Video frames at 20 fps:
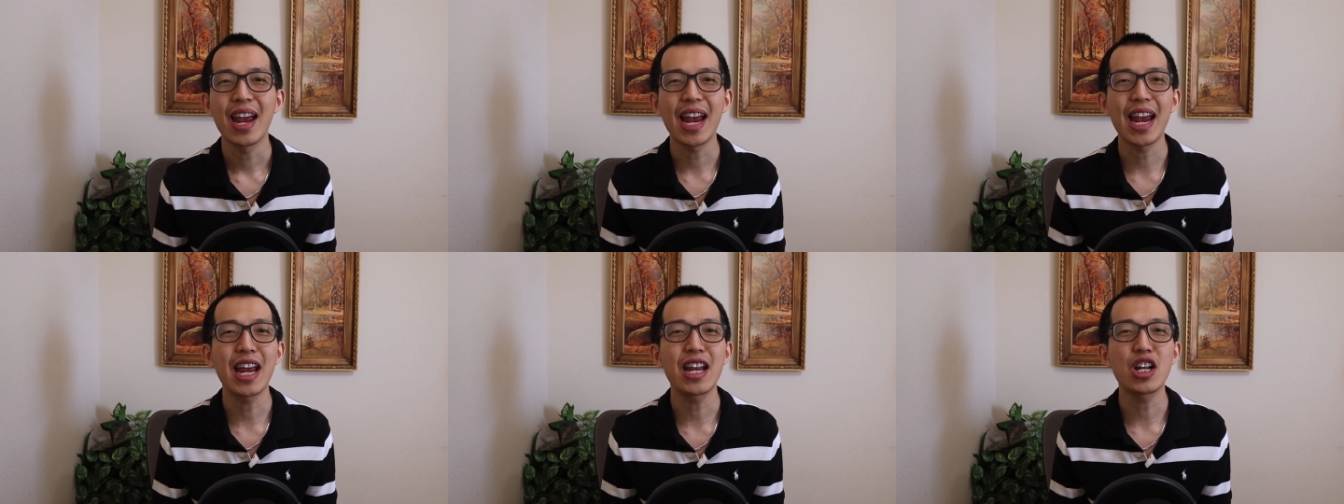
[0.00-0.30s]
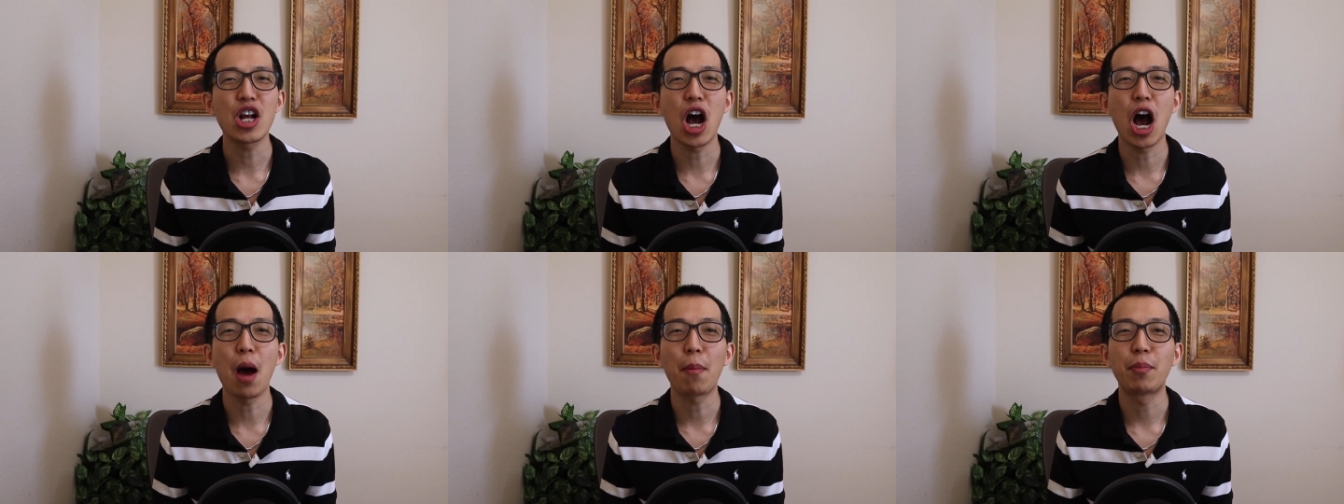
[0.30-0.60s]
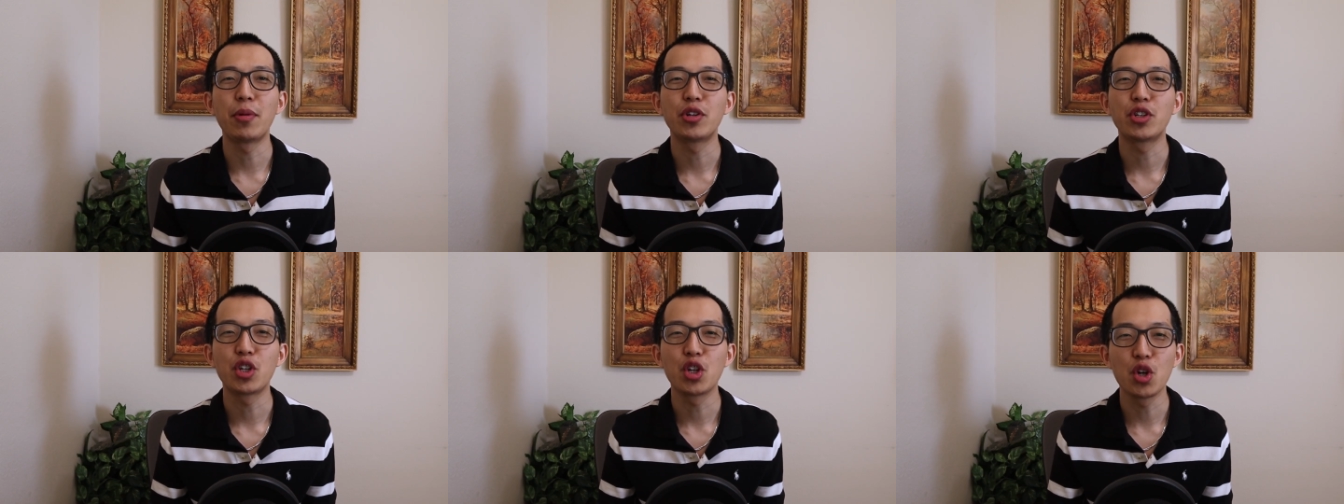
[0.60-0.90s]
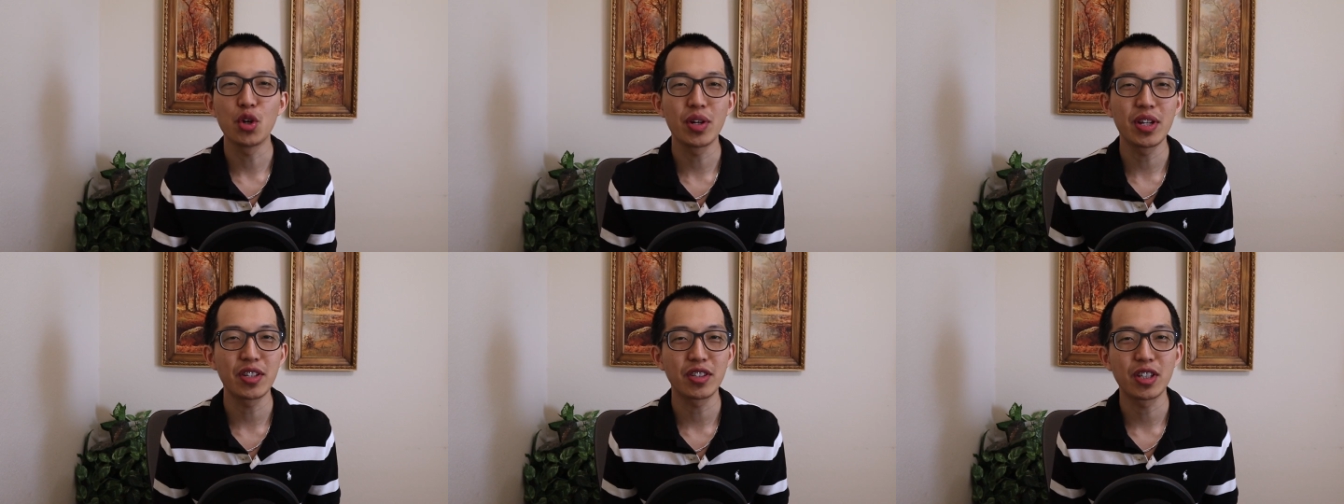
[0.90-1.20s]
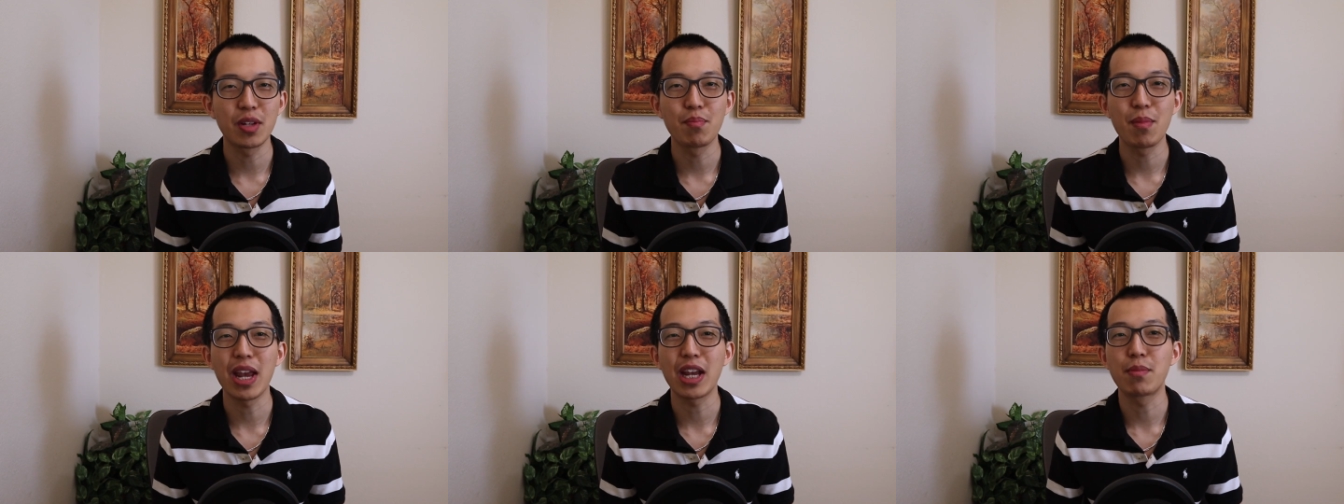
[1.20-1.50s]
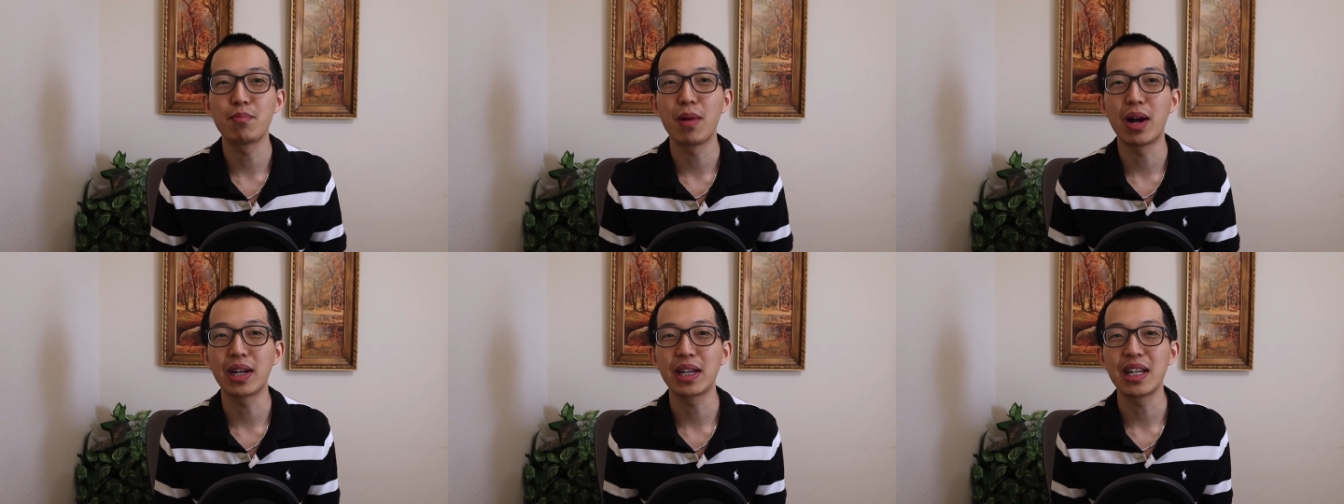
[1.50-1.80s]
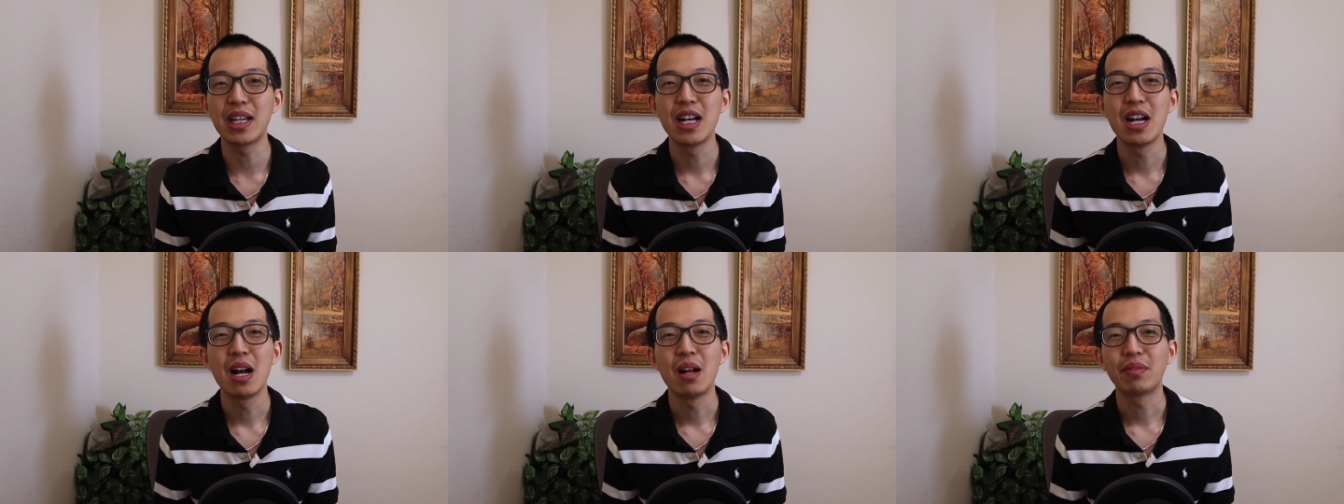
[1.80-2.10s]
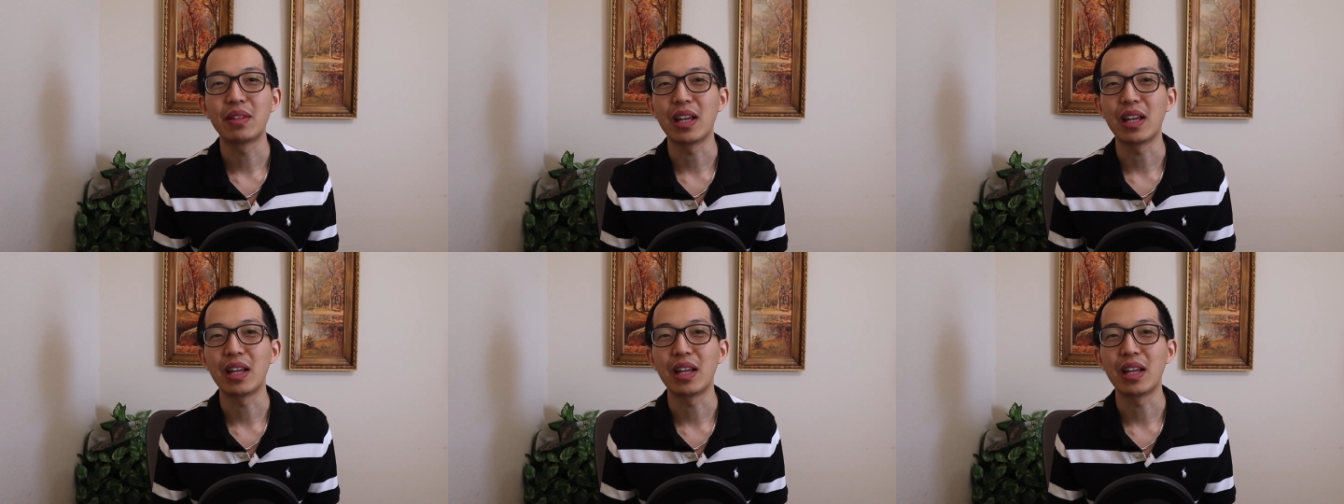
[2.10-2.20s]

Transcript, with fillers: and opportunities to make money